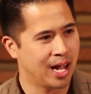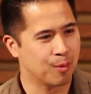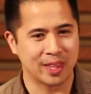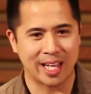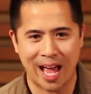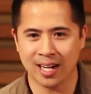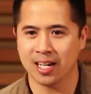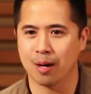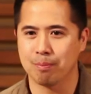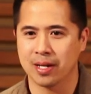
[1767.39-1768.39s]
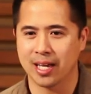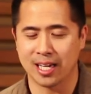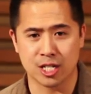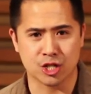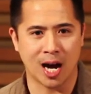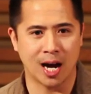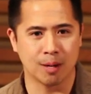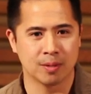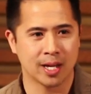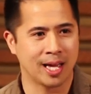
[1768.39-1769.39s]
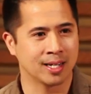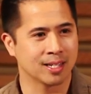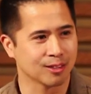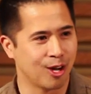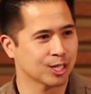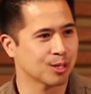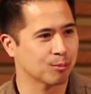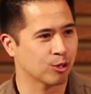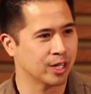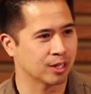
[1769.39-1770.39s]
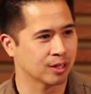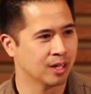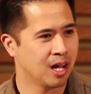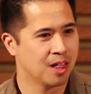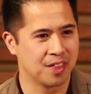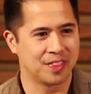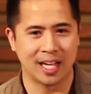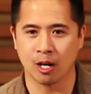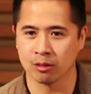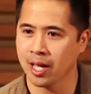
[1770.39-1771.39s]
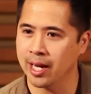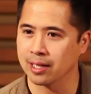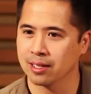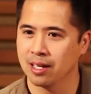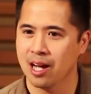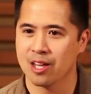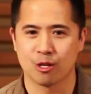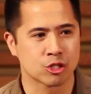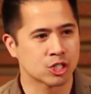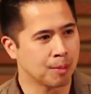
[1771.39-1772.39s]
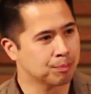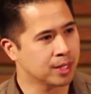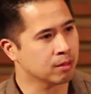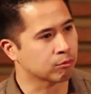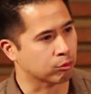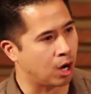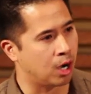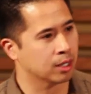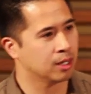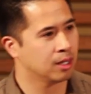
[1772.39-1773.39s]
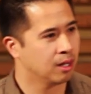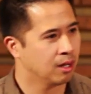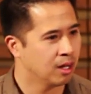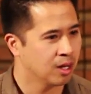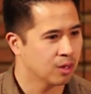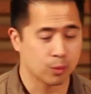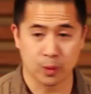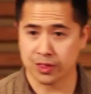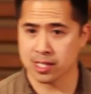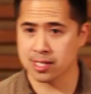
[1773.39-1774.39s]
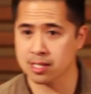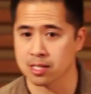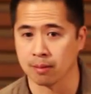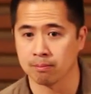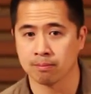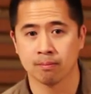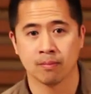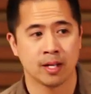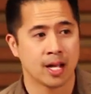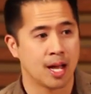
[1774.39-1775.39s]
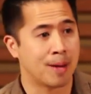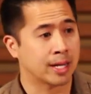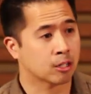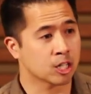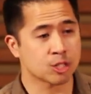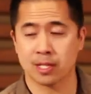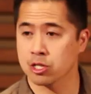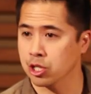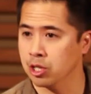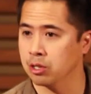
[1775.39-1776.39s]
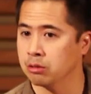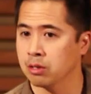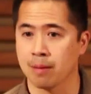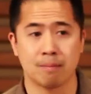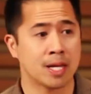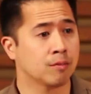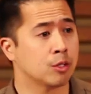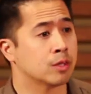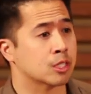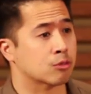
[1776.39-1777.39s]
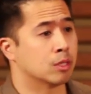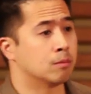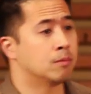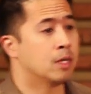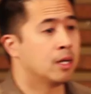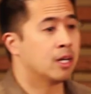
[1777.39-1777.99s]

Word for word: and when they end up in a job and in a long term career that they don't like, there's something wrong with the system. And my encouragement to you, and many of you in this room